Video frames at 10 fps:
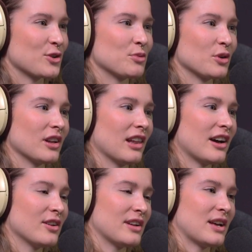you put a
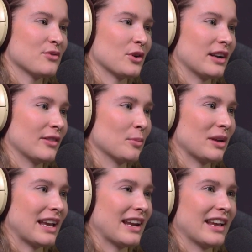lot of effort in the
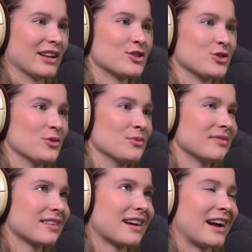beginning to
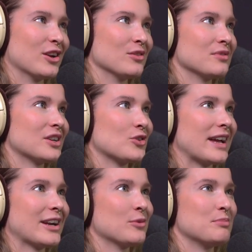kind of
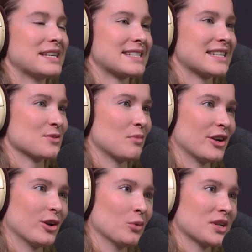create a business
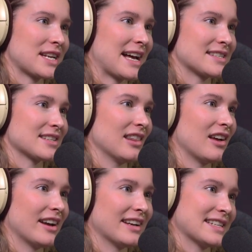model which has
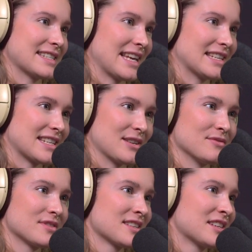aligned
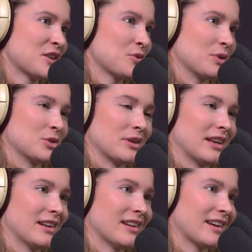incentives
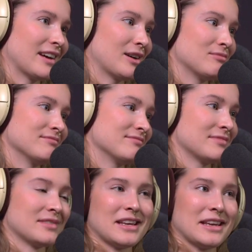between um,
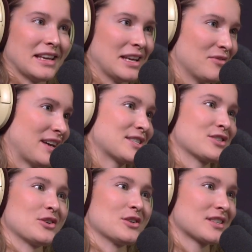
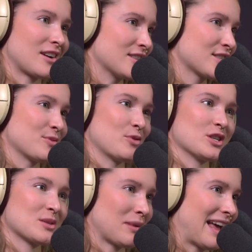investors,
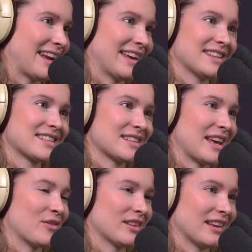customers, planet,
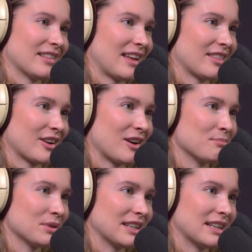everything that the
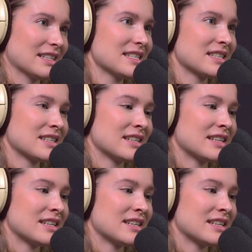company does.